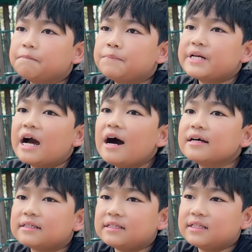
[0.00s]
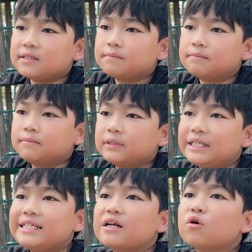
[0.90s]
because
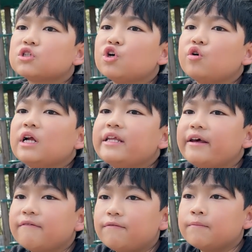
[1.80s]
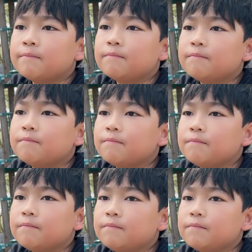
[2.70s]
it's an alternative.
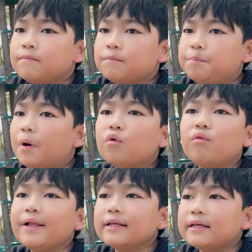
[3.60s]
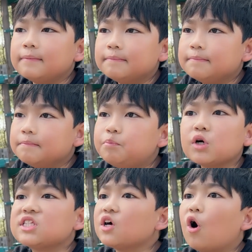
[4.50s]
But really,
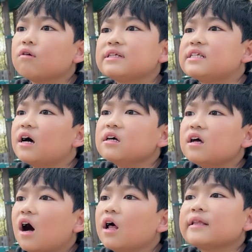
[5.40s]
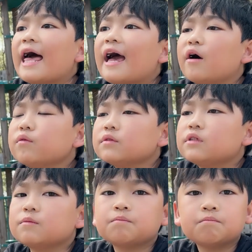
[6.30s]
books aren't allowed.
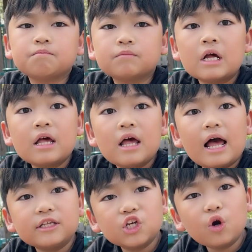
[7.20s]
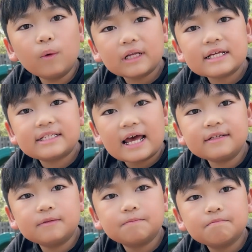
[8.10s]
And you know what I said?